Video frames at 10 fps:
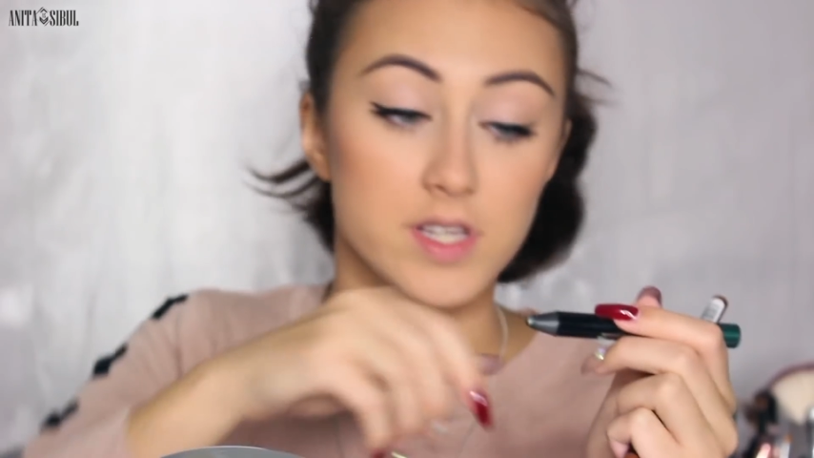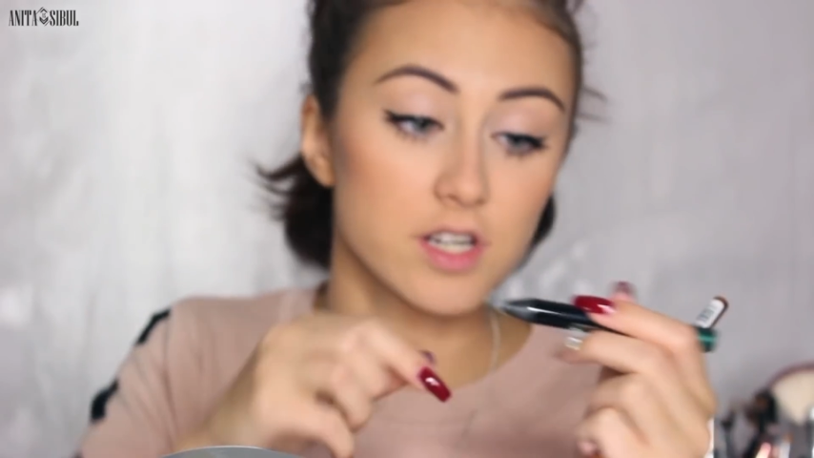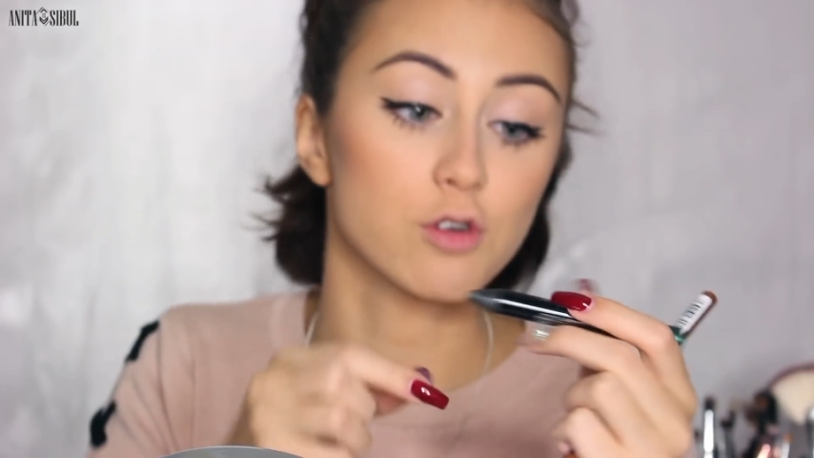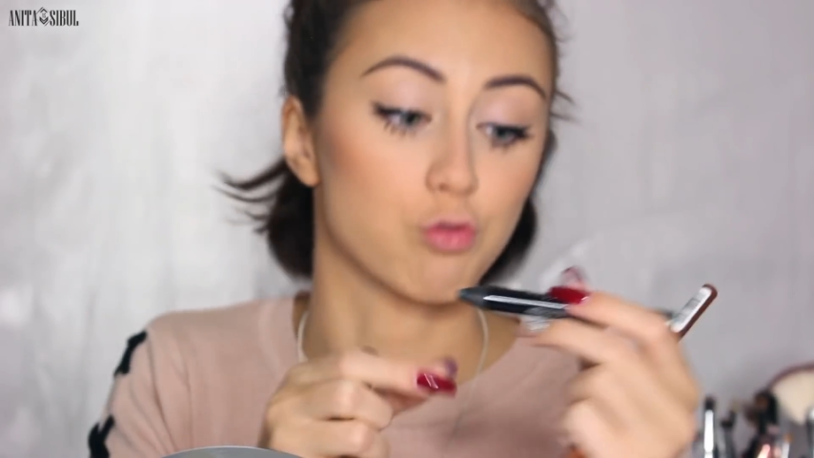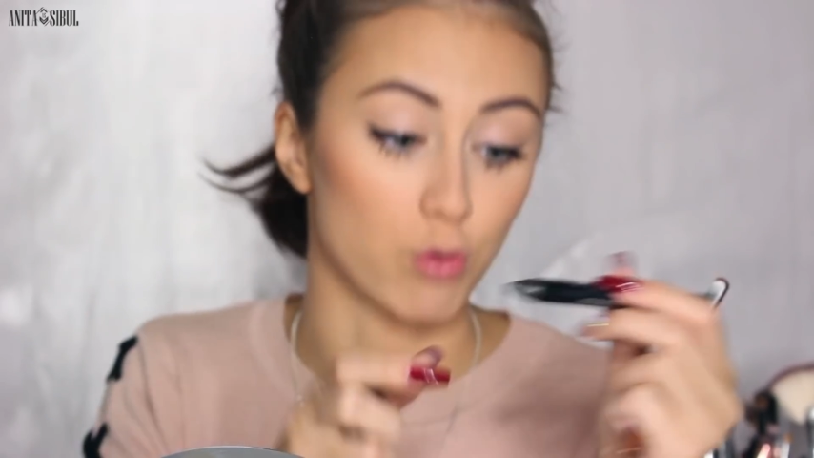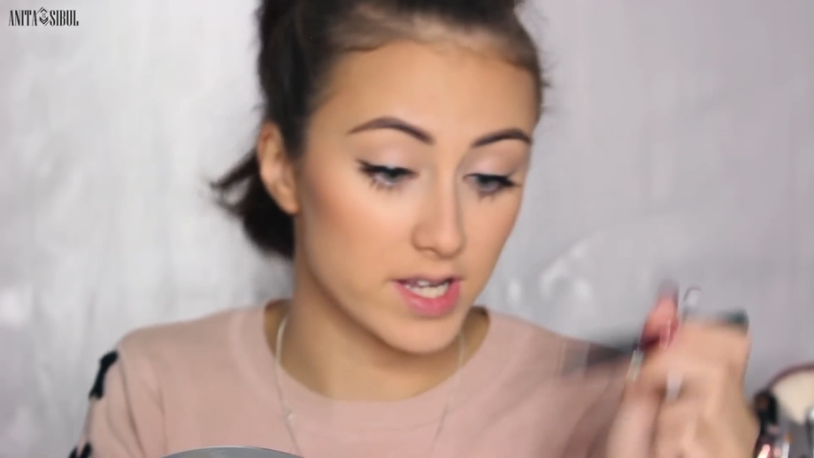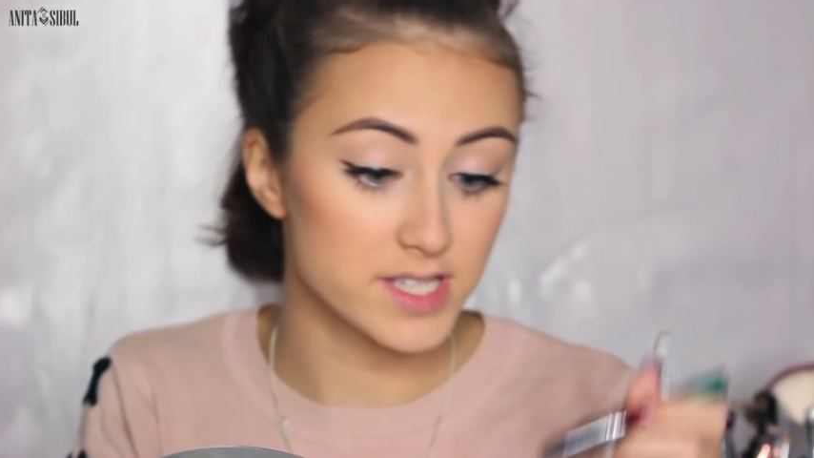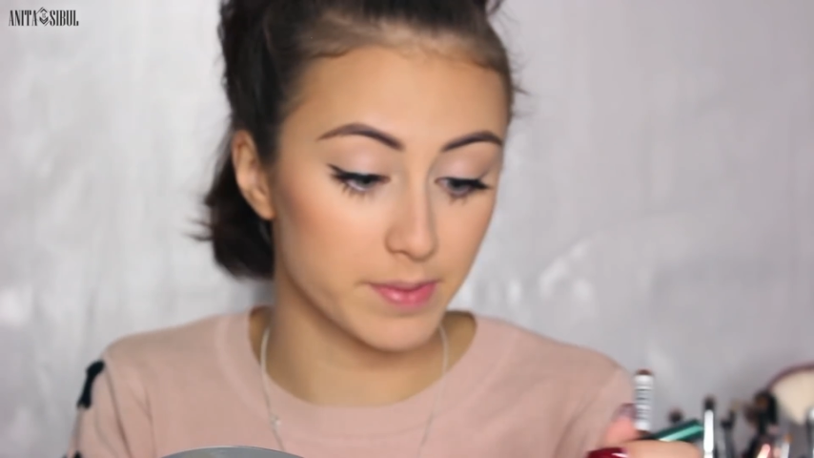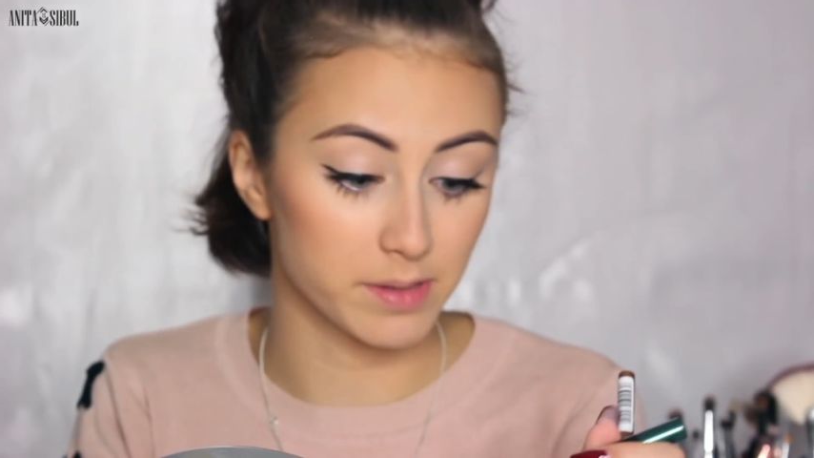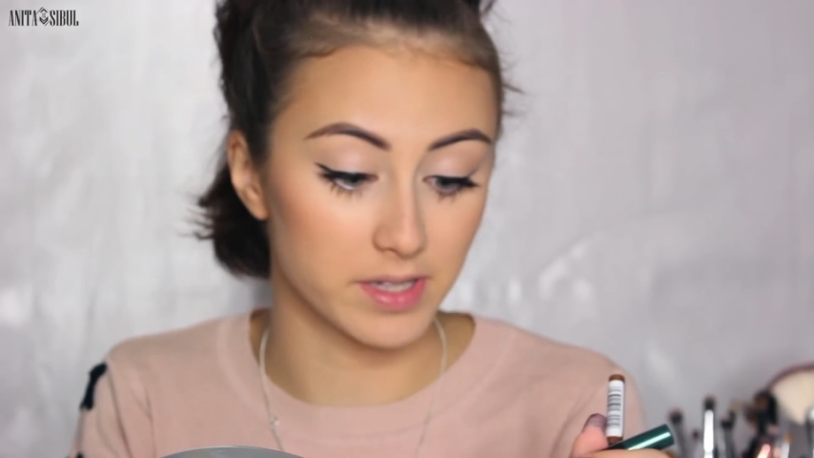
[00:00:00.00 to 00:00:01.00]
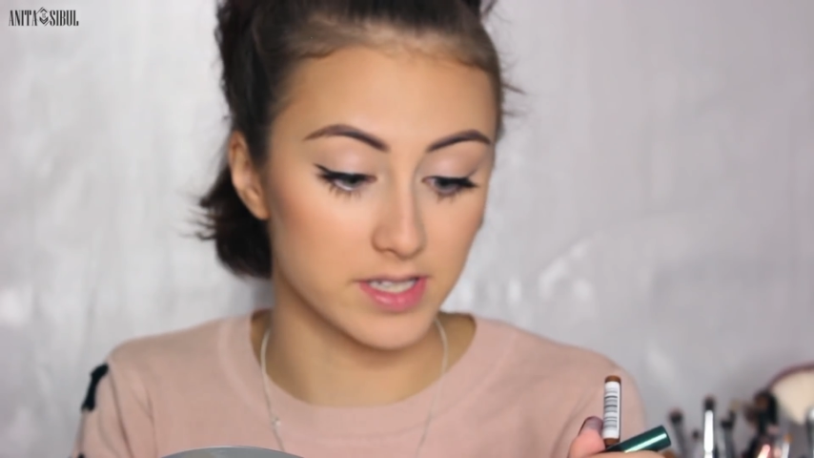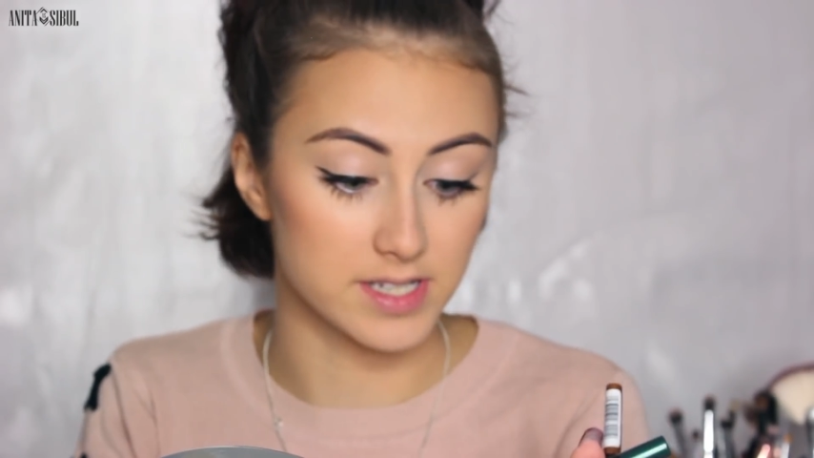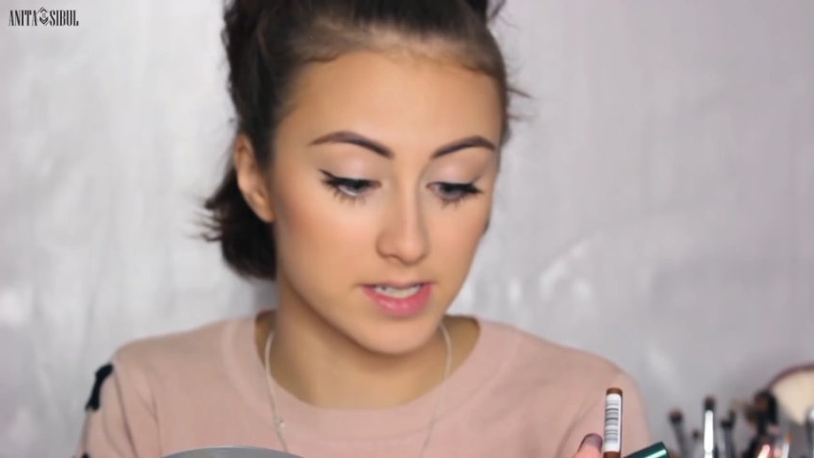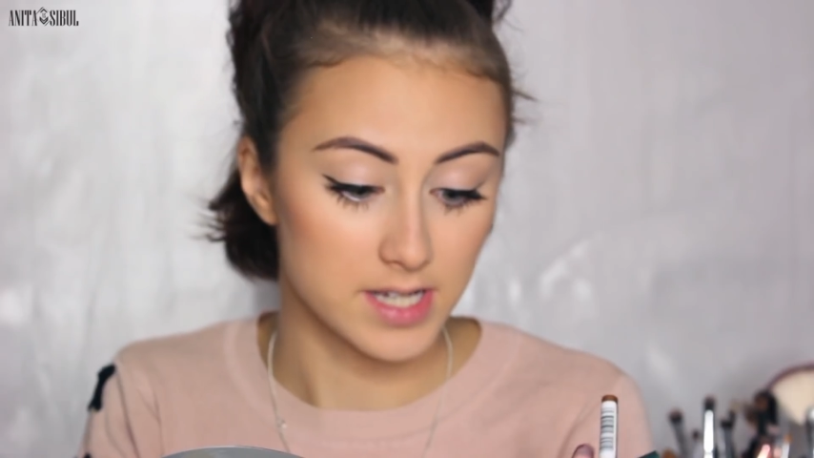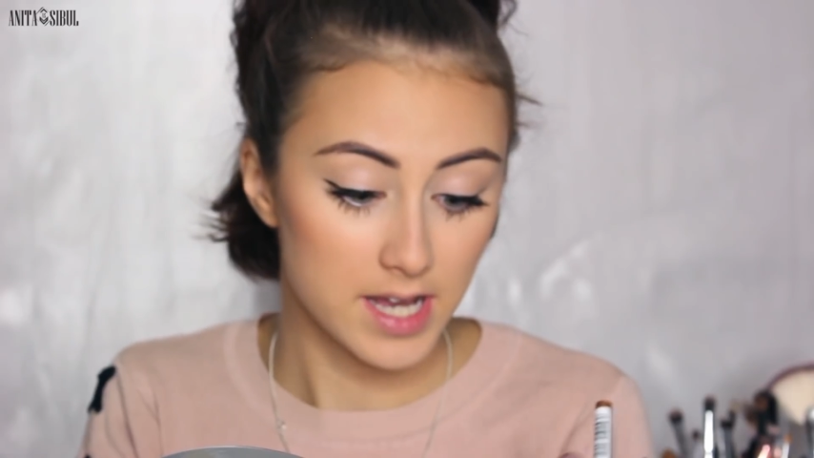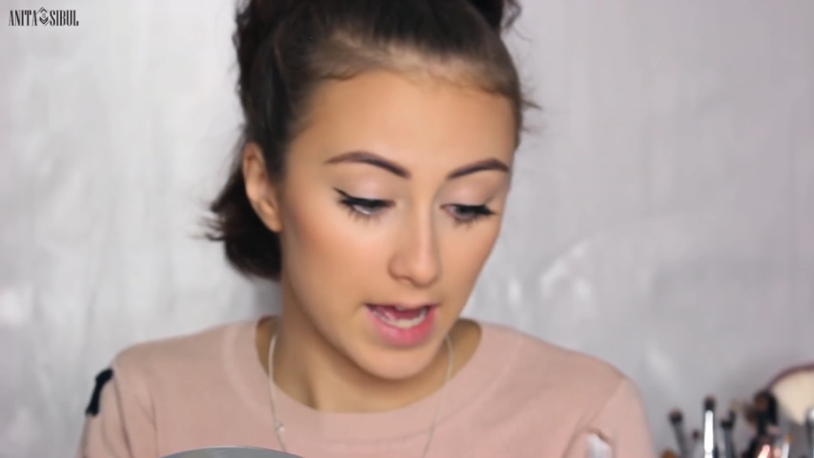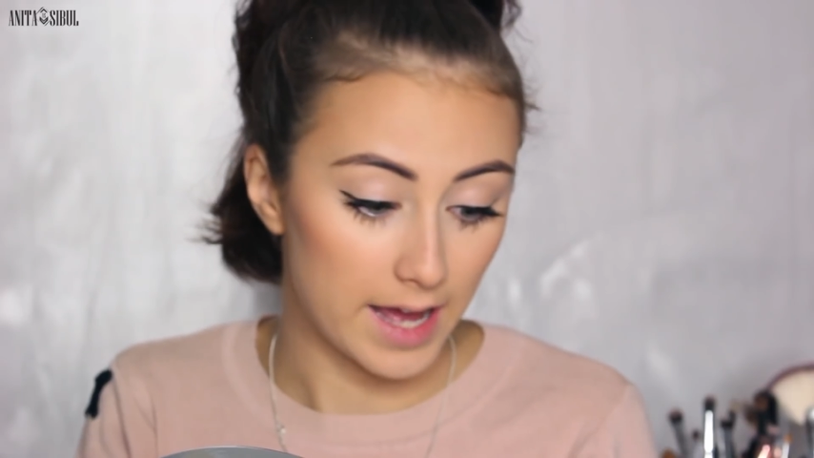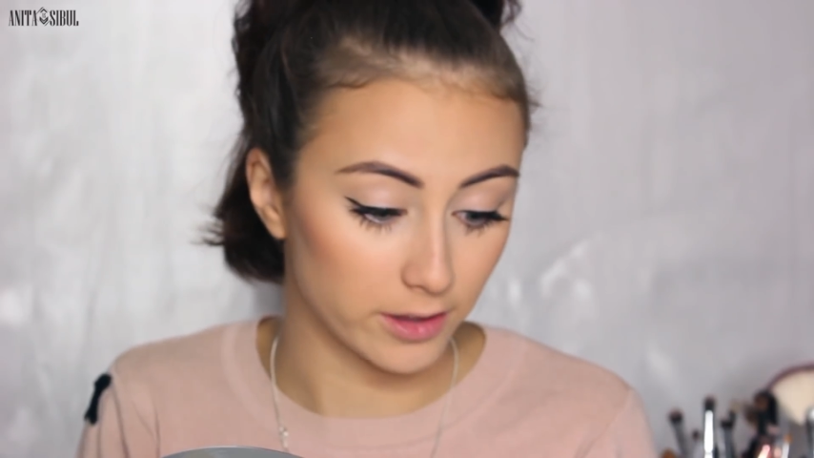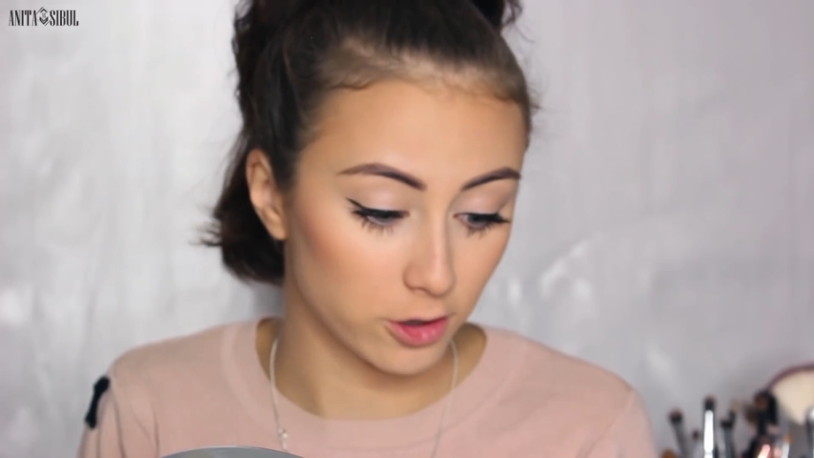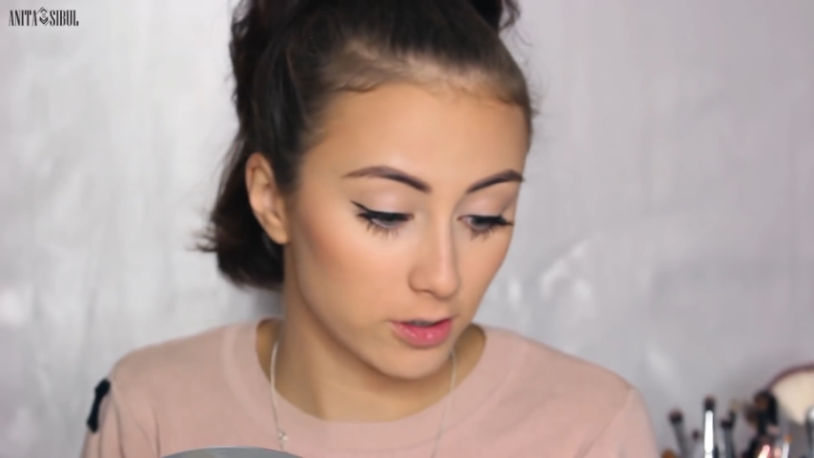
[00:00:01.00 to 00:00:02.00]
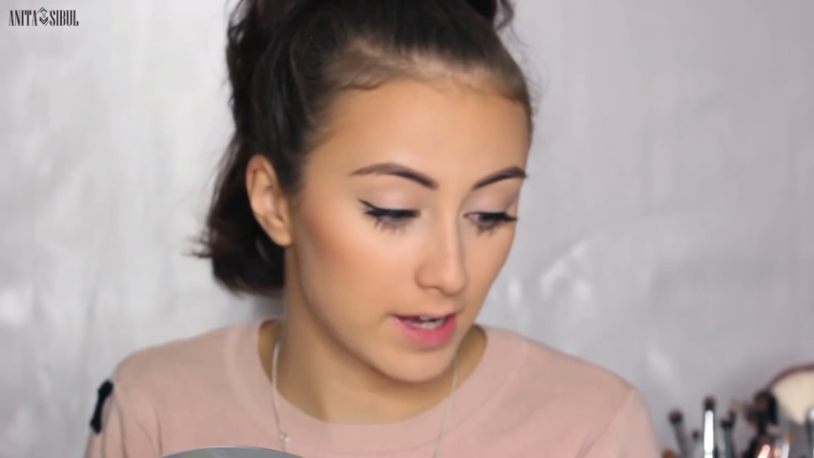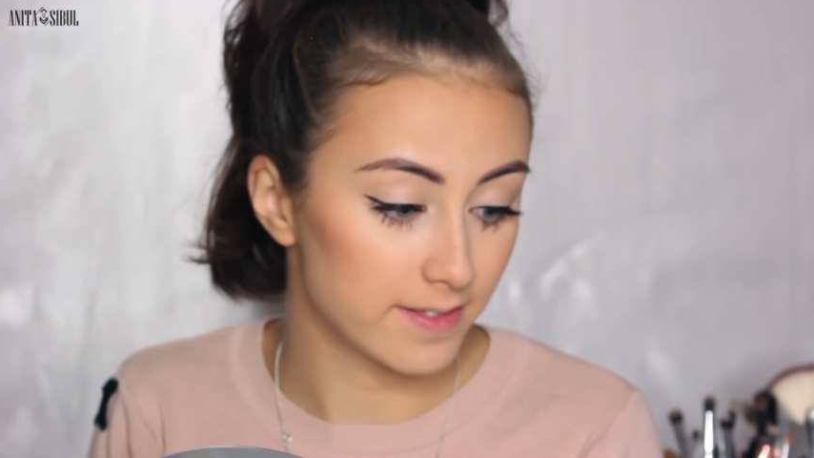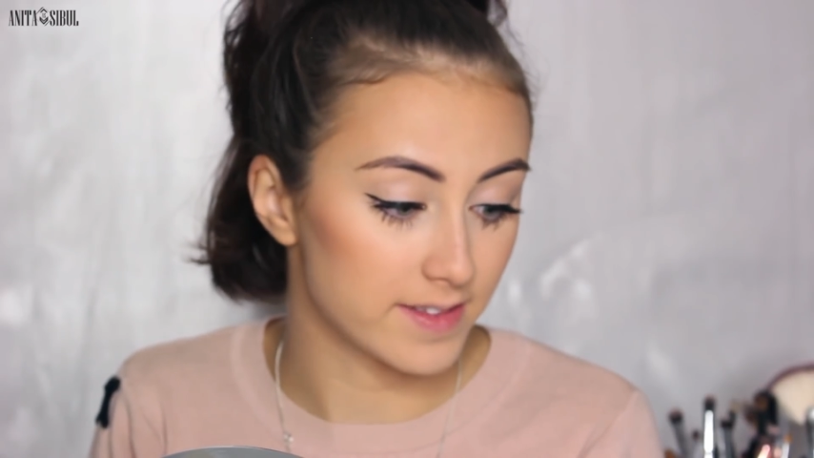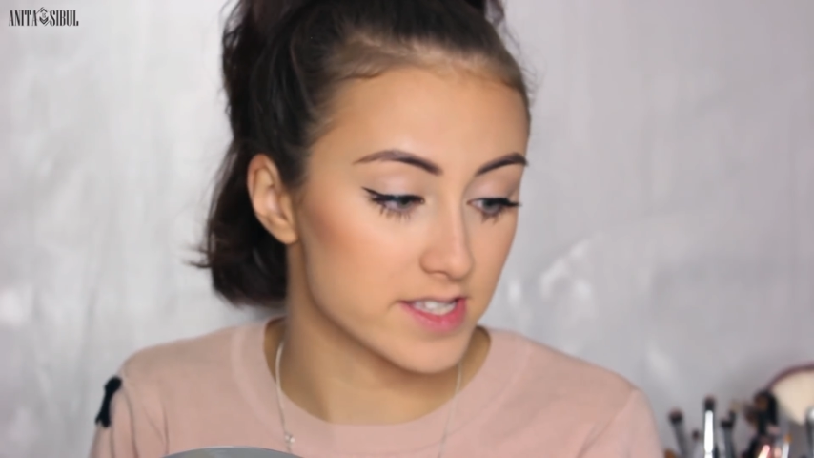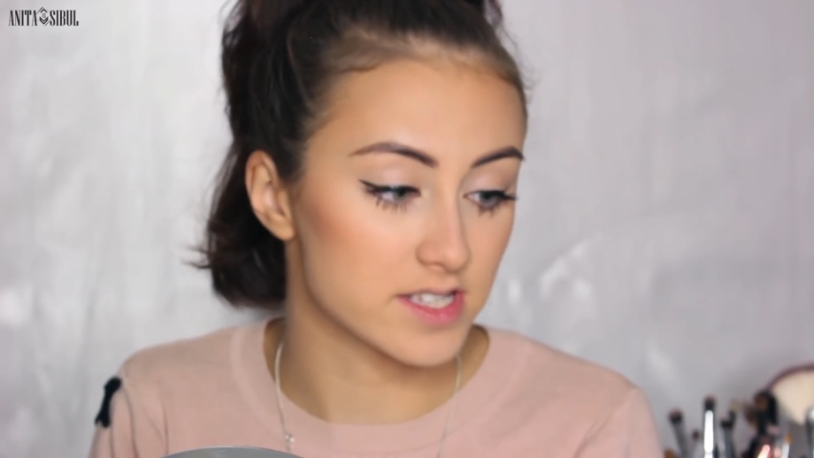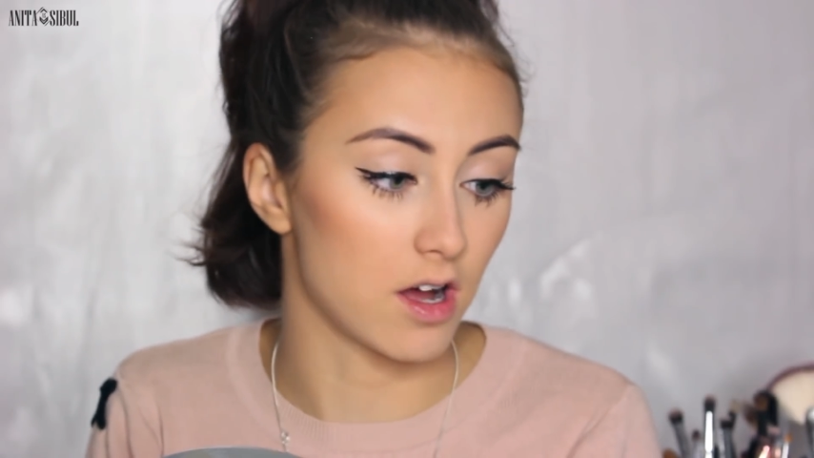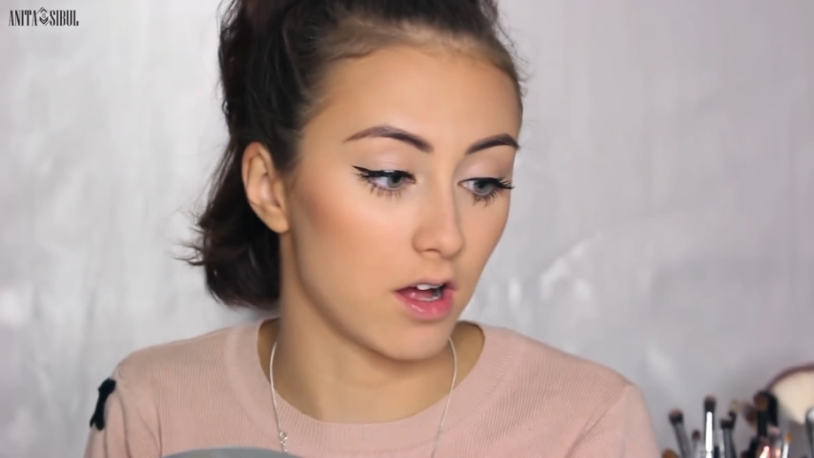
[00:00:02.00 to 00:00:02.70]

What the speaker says: These are crazy pigmented. And look at this